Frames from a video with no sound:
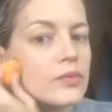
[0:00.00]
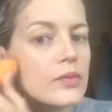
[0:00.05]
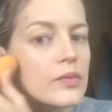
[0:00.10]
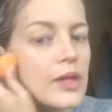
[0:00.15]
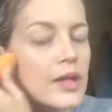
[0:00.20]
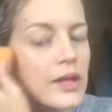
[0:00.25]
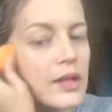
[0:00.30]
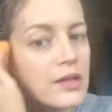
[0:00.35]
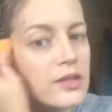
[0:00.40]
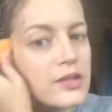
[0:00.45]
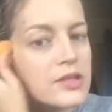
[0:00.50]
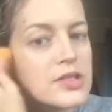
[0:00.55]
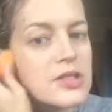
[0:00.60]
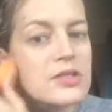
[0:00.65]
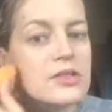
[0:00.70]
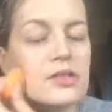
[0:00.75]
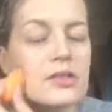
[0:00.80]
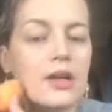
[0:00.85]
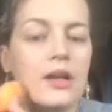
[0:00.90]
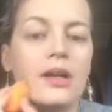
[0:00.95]
I
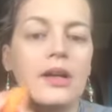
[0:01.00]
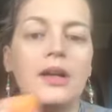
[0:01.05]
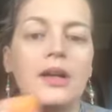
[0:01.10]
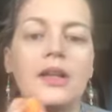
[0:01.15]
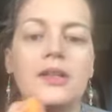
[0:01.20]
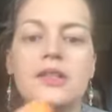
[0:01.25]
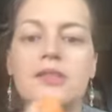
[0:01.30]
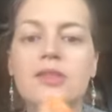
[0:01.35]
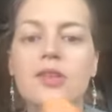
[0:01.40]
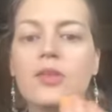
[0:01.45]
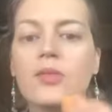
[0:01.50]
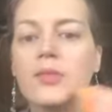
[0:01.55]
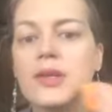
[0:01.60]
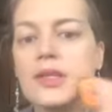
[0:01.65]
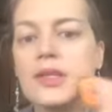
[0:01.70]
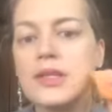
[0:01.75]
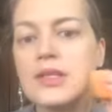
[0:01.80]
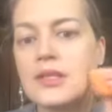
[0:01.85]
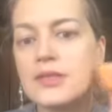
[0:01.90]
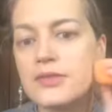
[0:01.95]
looked at so
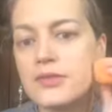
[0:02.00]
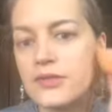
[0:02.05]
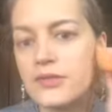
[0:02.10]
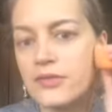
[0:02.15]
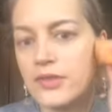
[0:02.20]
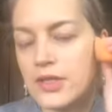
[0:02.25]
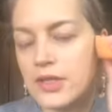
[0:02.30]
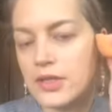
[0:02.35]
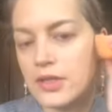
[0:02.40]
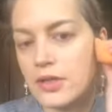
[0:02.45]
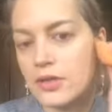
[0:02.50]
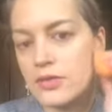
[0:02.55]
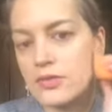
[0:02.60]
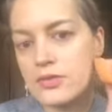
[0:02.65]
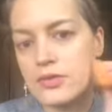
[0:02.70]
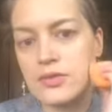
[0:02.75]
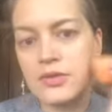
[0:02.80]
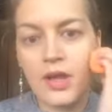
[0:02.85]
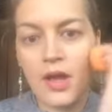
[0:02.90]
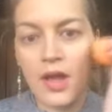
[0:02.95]
many different
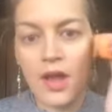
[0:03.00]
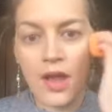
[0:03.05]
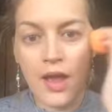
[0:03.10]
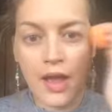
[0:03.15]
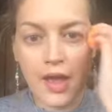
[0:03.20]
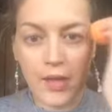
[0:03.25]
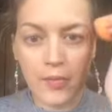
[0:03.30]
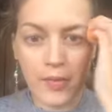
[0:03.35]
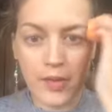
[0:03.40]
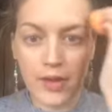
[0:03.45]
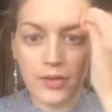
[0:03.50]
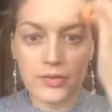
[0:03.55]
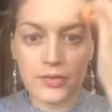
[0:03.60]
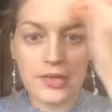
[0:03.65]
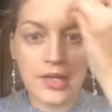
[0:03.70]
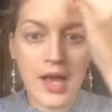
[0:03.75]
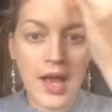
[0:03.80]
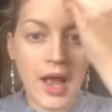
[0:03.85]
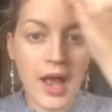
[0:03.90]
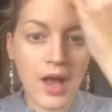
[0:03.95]
videos about
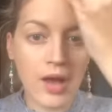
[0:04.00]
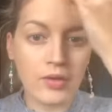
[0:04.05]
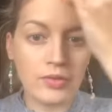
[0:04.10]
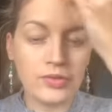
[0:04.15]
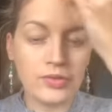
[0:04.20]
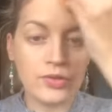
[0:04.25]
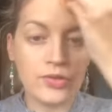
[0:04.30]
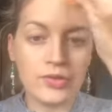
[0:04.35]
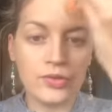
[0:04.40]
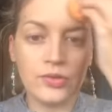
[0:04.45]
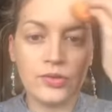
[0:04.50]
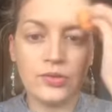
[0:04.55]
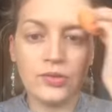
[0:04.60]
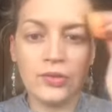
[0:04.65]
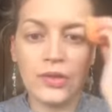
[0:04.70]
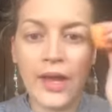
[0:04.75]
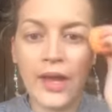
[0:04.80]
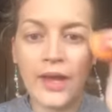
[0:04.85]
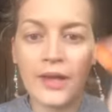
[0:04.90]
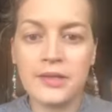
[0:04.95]
how to
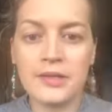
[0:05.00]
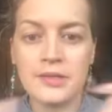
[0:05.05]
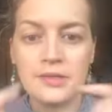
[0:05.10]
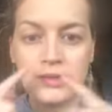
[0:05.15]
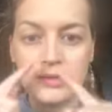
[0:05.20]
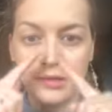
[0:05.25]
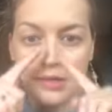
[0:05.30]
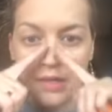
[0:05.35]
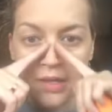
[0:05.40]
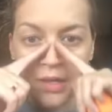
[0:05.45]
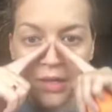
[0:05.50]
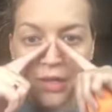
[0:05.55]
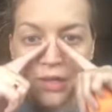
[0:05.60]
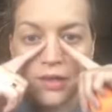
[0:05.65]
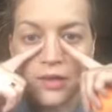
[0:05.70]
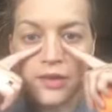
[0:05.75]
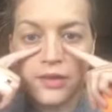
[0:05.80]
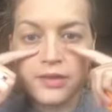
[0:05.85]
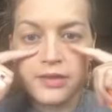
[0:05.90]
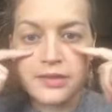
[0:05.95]
handle
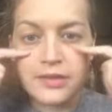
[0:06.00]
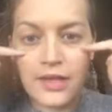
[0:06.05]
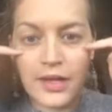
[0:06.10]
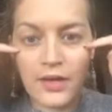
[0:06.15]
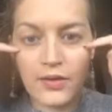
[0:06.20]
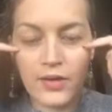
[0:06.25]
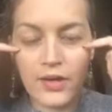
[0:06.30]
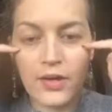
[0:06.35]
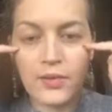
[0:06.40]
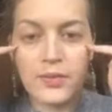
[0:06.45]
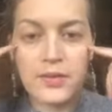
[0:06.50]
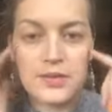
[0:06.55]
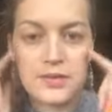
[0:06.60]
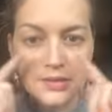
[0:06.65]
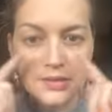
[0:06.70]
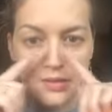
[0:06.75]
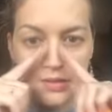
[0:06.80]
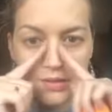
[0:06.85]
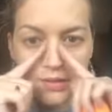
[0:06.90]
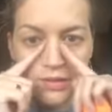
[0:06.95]
this area, because
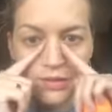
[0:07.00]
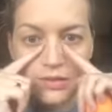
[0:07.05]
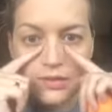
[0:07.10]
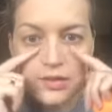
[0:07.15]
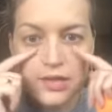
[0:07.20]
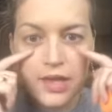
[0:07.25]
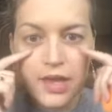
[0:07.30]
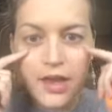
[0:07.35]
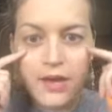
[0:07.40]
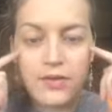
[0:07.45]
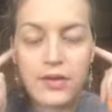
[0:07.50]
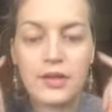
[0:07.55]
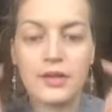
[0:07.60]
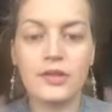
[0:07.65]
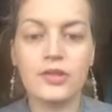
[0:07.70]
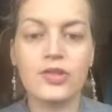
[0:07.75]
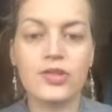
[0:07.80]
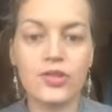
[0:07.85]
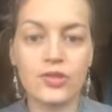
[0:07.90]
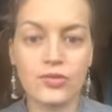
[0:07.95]
this is the area that
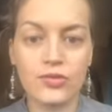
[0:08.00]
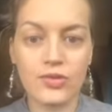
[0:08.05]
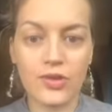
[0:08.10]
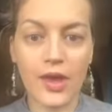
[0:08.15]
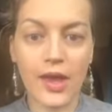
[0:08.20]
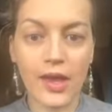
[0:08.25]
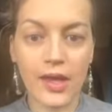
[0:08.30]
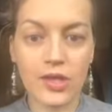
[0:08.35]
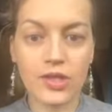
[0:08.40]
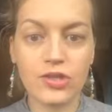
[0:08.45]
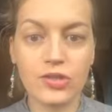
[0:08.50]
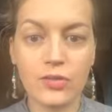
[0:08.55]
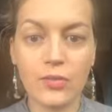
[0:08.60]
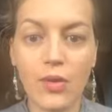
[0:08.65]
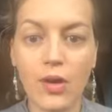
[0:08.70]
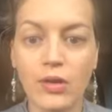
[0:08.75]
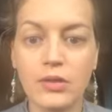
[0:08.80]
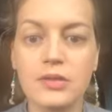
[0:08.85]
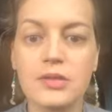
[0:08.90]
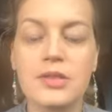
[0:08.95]
shows your age the
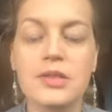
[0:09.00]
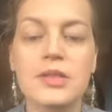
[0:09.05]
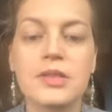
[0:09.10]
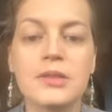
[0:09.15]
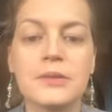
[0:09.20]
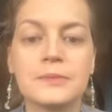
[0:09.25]
most.